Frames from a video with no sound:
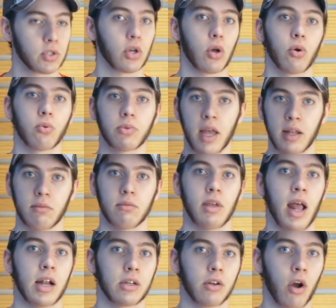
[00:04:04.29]
so that
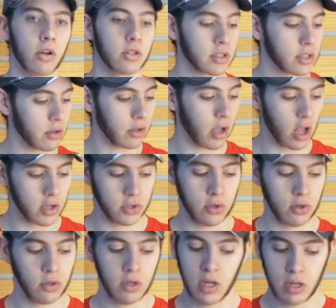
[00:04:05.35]
had a hardened steel
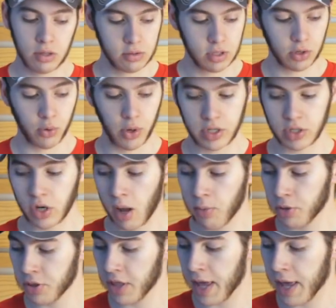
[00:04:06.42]
nozzle. Did a great job
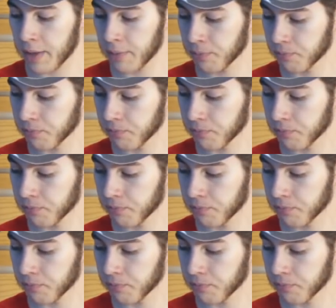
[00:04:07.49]
with that.